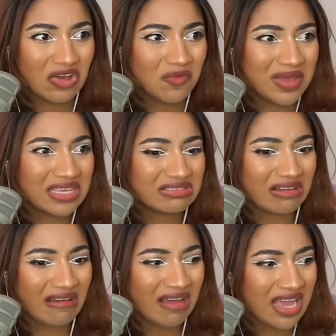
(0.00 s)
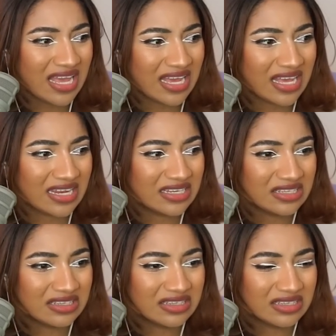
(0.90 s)
oh my god.
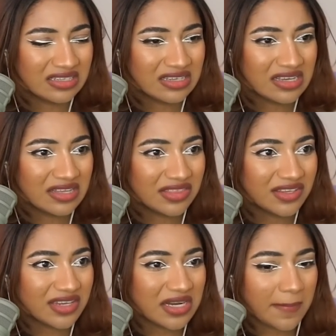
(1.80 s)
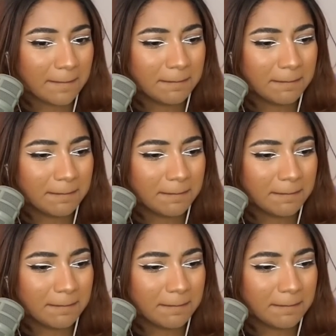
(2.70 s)
They're getting